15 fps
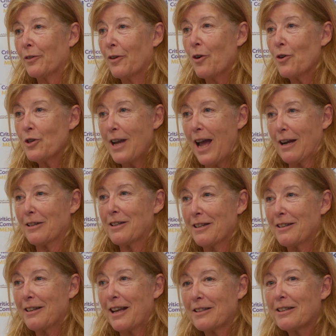conduct
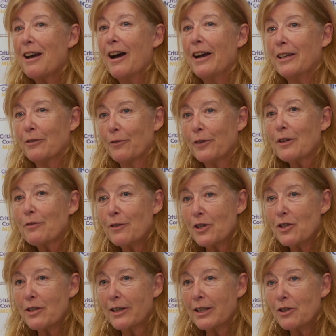that kind of
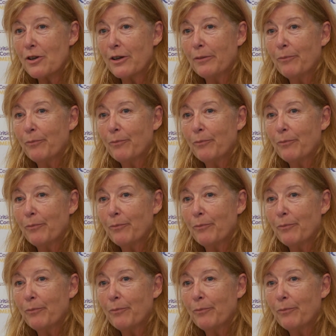infrastructure.